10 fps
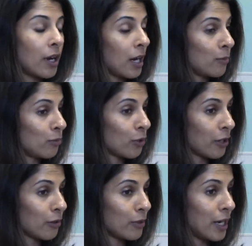I
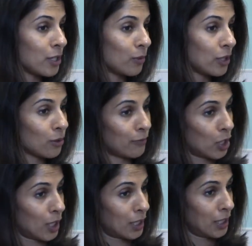work 3 days a week, so I'm
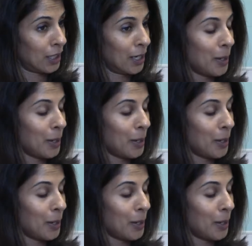very lucky.